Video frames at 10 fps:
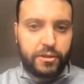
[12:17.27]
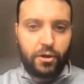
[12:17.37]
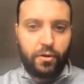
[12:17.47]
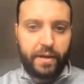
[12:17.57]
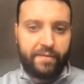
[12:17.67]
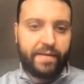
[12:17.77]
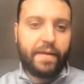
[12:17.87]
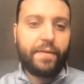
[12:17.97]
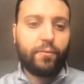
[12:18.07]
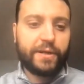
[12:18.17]
So
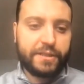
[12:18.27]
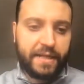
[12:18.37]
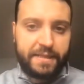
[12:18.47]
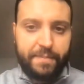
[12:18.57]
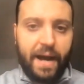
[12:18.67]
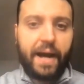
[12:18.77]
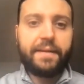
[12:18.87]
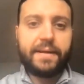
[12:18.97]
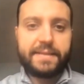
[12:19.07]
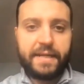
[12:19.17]
given that the worst is
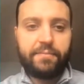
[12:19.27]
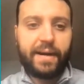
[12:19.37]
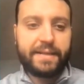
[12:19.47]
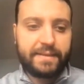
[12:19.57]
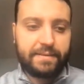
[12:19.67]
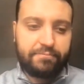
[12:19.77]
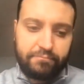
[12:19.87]
behind us, it might